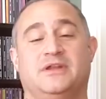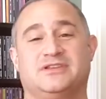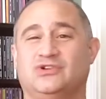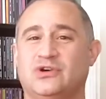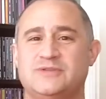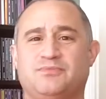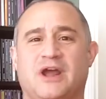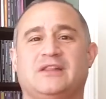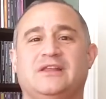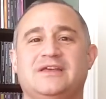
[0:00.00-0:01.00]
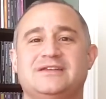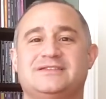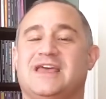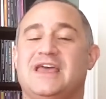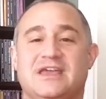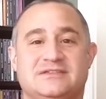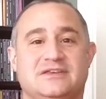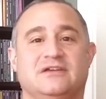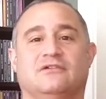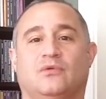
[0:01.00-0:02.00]
And as good as Bradley is, he's
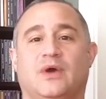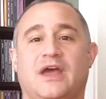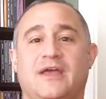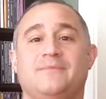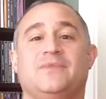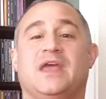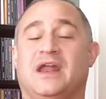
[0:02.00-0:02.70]
a year away.